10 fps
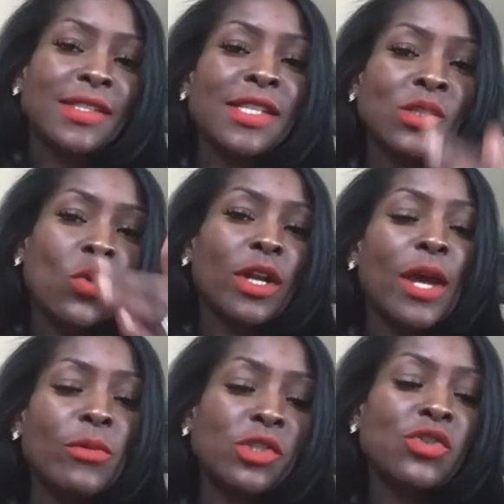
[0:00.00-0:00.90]
is what I
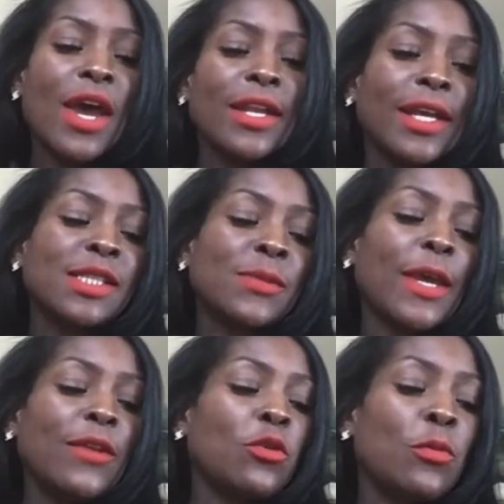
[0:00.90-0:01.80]
was trying to
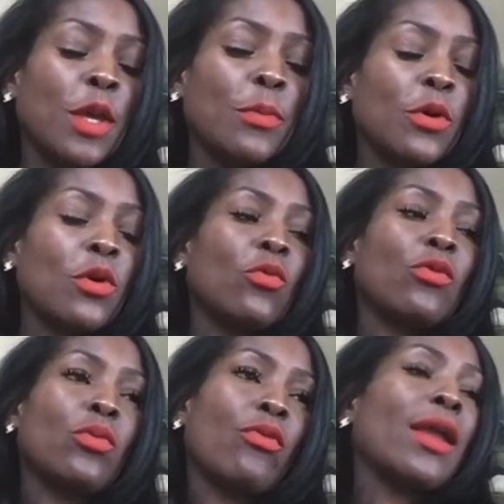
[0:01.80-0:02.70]
explain to
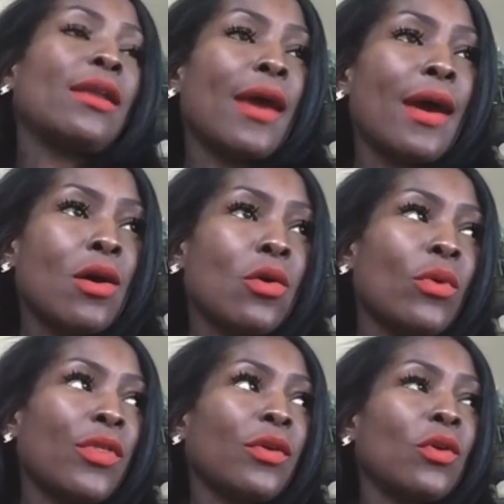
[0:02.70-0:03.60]
people right now
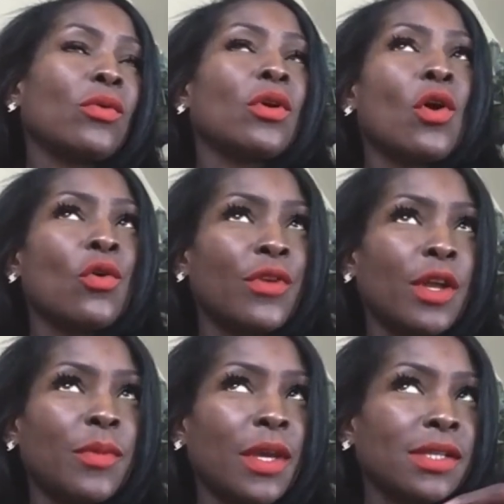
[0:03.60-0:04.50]
with COVID,
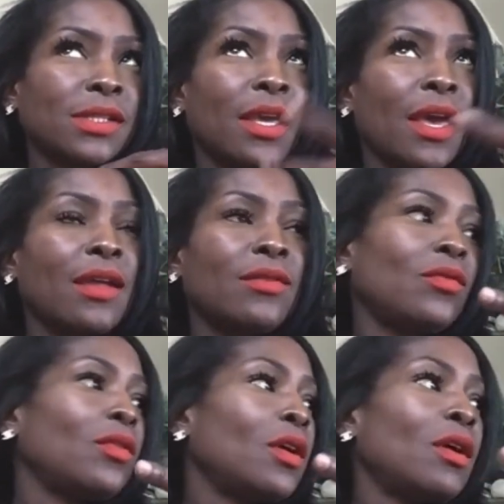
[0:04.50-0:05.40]
because again,
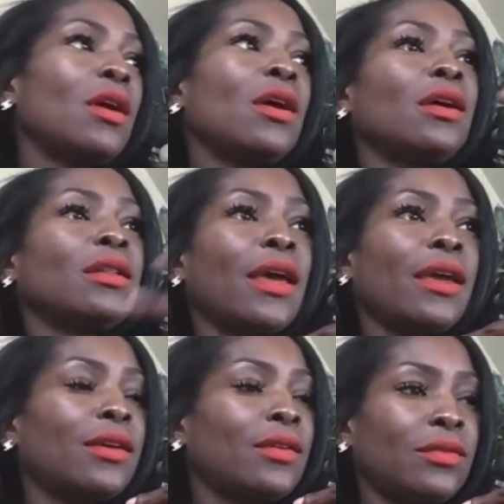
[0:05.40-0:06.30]

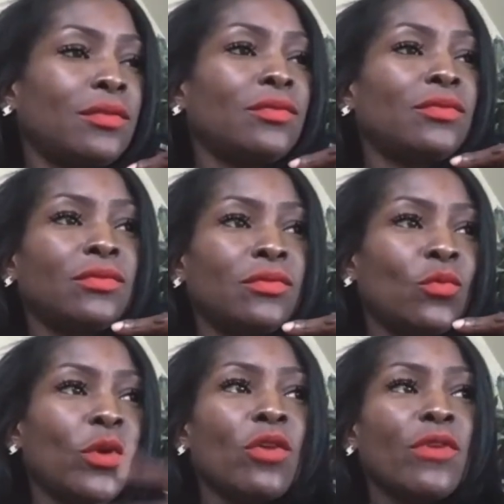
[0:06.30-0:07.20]
like,
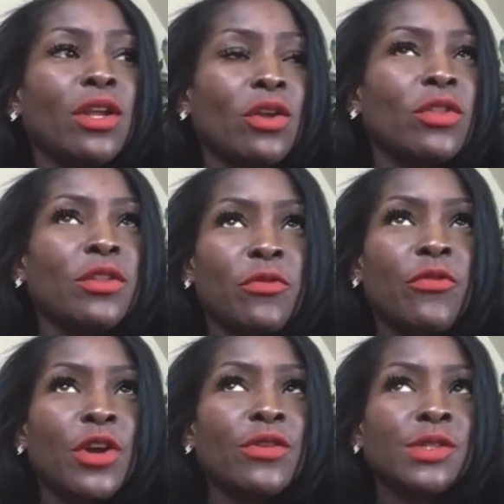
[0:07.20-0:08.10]
we already know that the
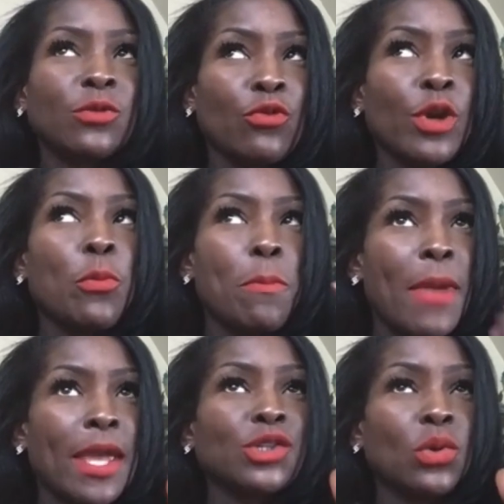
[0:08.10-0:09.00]
fear is the real
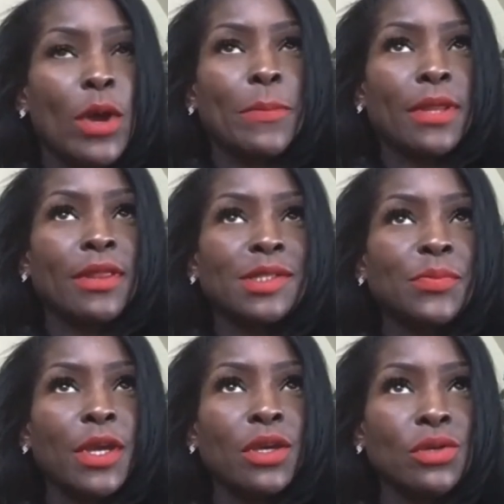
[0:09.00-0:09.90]
major weapon that's
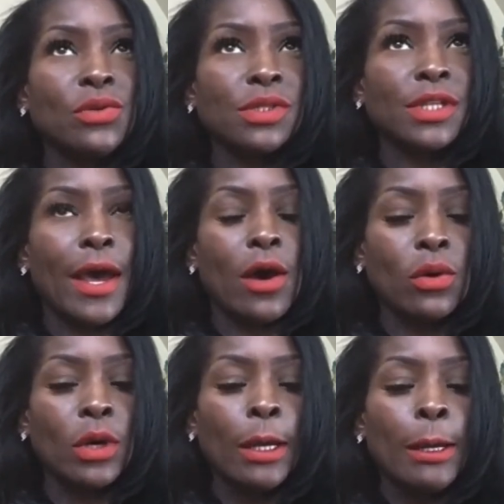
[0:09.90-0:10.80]
being used now.
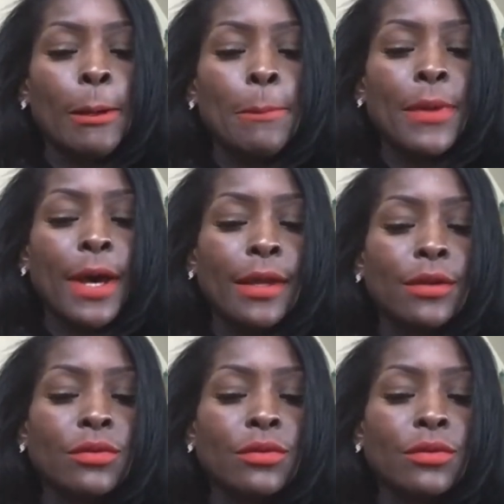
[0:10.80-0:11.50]
But